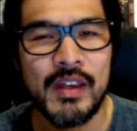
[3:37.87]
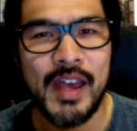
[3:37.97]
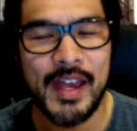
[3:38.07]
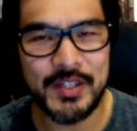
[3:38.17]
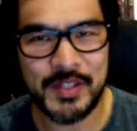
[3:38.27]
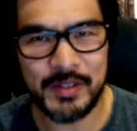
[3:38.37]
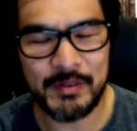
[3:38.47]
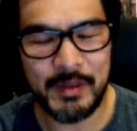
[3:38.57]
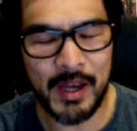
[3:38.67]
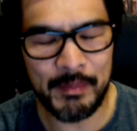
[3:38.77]
As
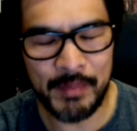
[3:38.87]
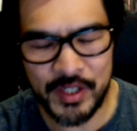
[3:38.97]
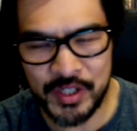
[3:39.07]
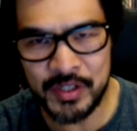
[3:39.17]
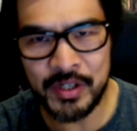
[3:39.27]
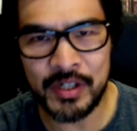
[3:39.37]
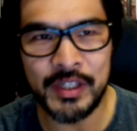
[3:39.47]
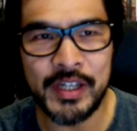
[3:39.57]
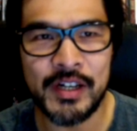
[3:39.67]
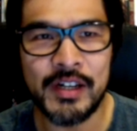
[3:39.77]
mentioned
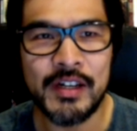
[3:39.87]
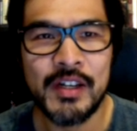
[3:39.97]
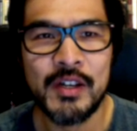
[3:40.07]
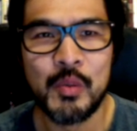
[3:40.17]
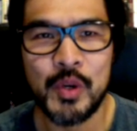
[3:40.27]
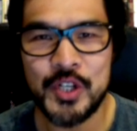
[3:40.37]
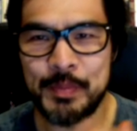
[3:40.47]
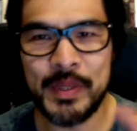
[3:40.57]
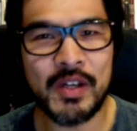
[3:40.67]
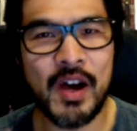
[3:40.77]
earlier,
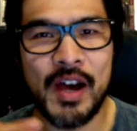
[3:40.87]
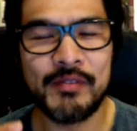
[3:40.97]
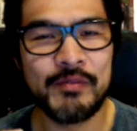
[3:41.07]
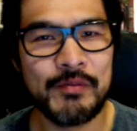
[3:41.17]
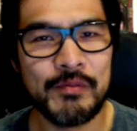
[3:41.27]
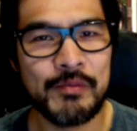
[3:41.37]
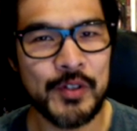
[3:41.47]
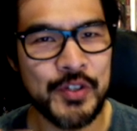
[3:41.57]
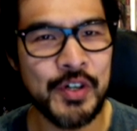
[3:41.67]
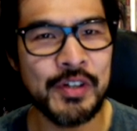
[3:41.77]
worshiping God for
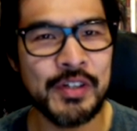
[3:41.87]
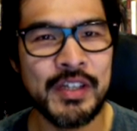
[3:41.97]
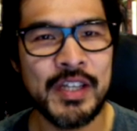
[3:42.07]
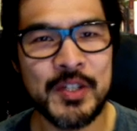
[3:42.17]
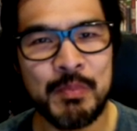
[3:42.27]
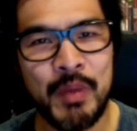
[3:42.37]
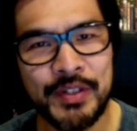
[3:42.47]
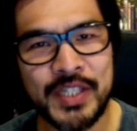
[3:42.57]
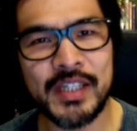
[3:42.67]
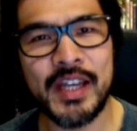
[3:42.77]
certain is
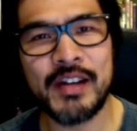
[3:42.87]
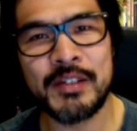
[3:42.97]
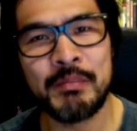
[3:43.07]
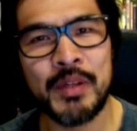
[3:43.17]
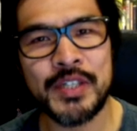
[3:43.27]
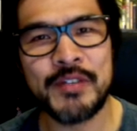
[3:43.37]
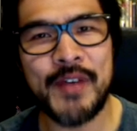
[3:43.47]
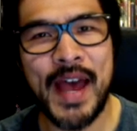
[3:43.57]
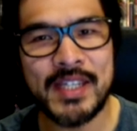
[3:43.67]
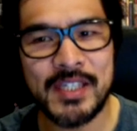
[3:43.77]
multi-layered and
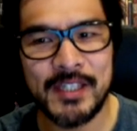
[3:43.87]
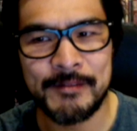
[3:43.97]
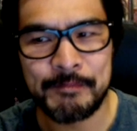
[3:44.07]
multifaceted.